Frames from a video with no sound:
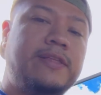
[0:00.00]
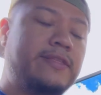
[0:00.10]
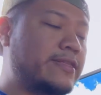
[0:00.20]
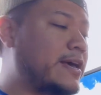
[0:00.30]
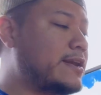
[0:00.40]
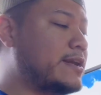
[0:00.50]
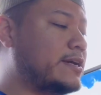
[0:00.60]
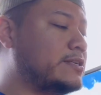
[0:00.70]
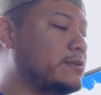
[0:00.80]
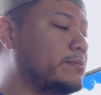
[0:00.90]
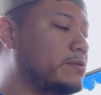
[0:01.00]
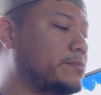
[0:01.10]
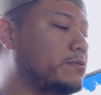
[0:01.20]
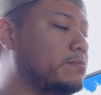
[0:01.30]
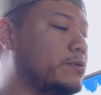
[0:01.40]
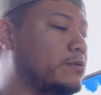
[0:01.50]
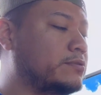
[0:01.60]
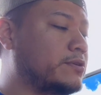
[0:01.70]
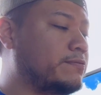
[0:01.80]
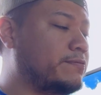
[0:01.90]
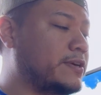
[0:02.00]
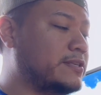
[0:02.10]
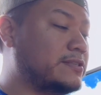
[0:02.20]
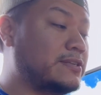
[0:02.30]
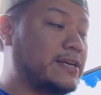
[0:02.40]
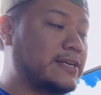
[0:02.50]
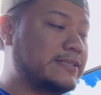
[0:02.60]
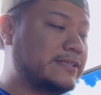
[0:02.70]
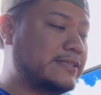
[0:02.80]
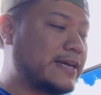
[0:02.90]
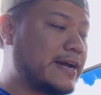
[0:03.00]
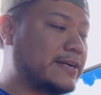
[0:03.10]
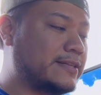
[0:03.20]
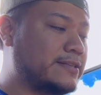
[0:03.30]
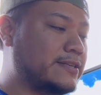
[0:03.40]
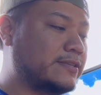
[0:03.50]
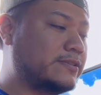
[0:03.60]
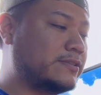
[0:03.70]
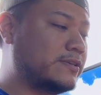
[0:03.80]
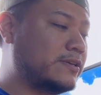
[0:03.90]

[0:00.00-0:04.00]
That 19mm bolt fits exactly this